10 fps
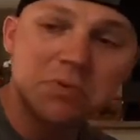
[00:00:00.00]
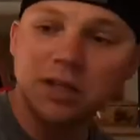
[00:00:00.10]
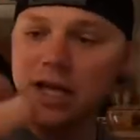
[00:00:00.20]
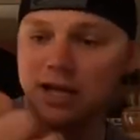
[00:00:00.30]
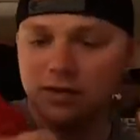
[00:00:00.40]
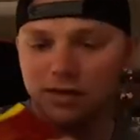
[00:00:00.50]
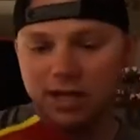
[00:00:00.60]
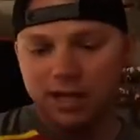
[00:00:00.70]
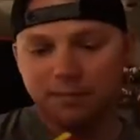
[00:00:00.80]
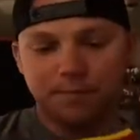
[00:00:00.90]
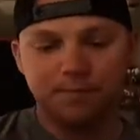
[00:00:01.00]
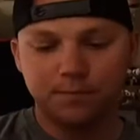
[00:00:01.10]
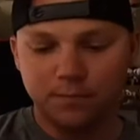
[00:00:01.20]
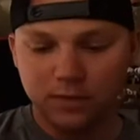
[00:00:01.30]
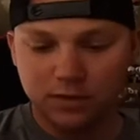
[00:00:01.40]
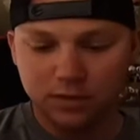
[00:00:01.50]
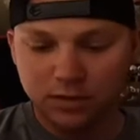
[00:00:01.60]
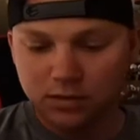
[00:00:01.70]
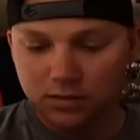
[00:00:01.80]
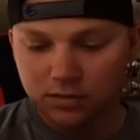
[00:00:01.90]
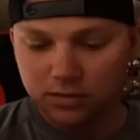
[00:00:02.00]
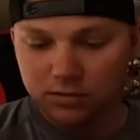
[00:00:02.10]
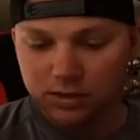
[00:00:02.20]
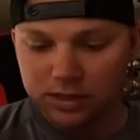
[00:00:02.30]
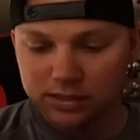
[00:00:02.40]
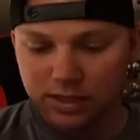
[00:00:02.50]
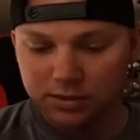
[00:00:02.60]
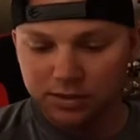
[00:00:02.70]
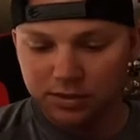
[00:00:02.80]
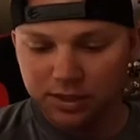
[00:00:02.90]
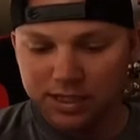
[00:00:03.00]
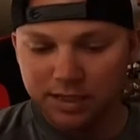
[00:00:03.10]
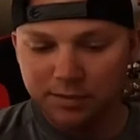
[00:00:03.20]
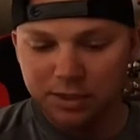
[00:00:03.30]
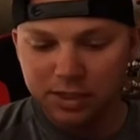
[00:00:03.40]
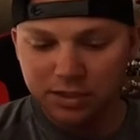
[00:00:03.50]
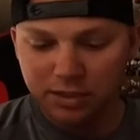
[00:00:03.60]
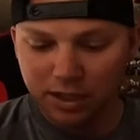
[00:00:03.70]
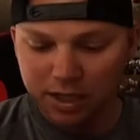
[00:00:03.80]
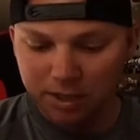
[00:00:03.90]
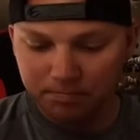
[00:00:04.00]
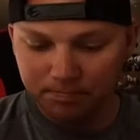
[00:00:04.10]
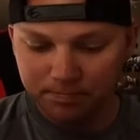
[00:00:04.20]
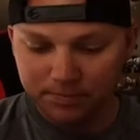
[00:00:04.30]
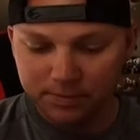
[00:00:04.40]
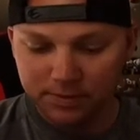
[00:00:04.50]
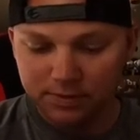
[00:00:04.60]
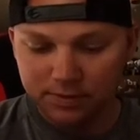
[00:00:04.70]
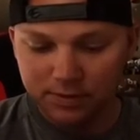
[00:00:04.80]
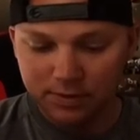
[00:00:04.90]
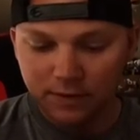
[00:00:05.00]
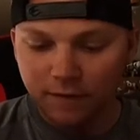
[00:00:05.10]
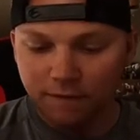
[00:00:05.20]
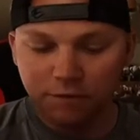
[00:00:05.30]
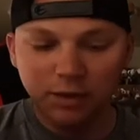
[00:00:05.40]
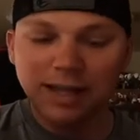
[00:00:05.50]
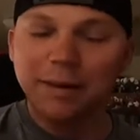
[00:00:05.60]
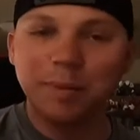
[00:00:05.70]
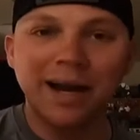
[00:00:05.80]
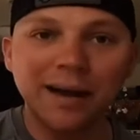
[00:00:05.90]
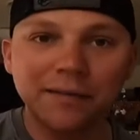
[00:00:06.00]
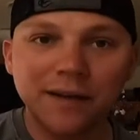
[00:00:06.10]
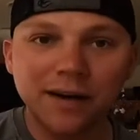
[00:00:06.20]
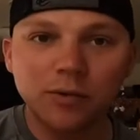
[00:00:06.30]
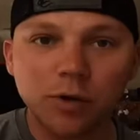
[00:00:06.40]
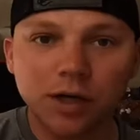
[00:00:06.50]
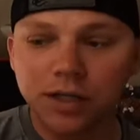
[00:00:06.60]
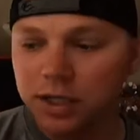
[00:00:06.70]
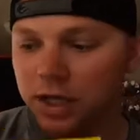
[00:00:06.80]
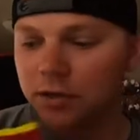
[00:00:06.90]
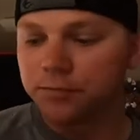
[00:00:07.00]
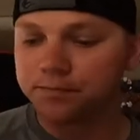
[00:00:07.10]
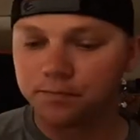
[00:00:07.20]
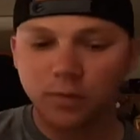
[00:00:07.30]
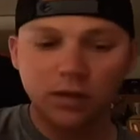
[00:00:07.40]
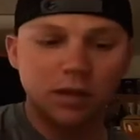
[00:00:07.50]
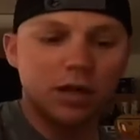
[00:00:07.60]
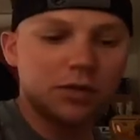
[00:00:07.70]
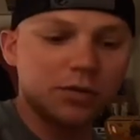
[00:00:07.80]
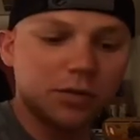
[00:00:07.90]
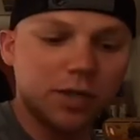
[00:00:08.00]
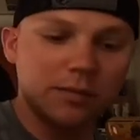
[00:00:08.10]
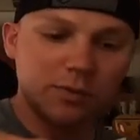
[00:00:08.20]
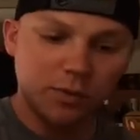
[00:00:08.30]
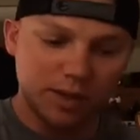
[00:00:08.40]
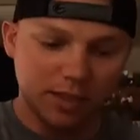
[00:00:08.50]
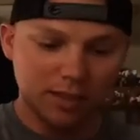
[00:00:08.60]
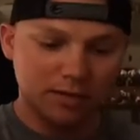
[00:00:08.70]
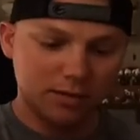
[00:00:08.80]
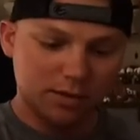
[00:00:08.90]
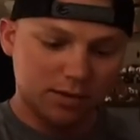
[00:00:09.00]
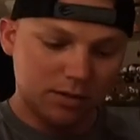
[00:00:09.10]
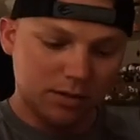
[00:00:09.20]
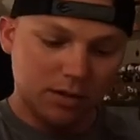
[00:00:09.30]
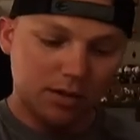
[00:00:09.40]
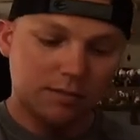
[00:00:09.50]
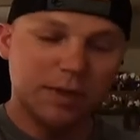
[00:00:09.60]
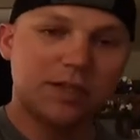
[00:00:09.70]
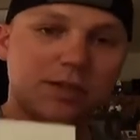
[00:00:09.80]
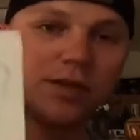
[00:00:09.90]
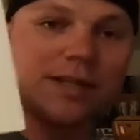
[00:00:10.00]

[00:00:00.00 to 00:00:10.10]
Yeah, look at that. Just toss your E W G hook in them, flip it out there, we're good to go. It also comes with a Mystery